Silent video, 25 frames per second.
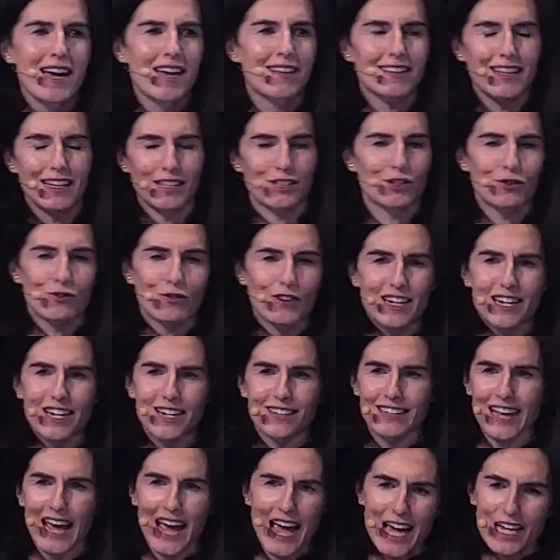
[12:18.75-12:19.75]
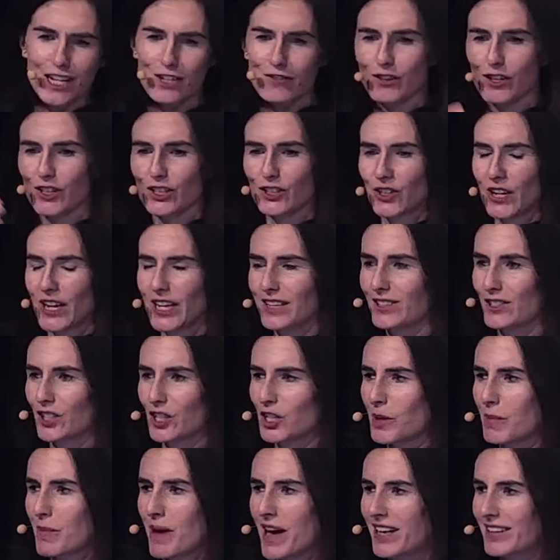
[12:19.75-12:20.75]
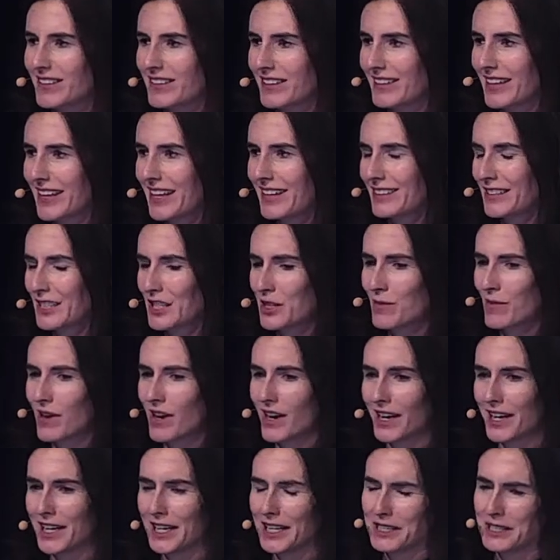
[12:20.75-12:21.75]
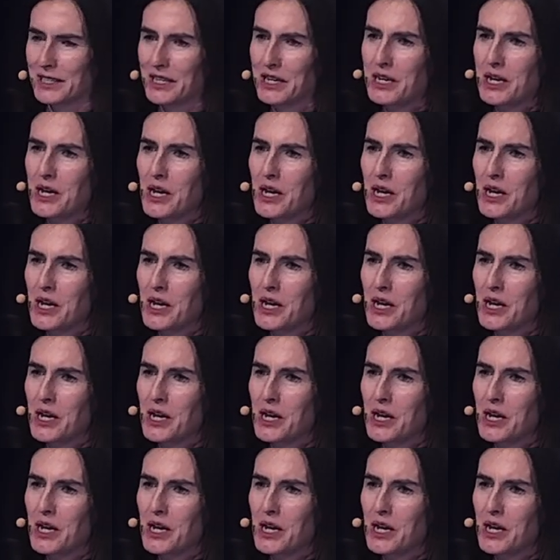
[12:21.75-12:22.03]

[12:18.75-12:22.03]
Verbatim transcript: that's three years ahead of us or has done amazing things in the market.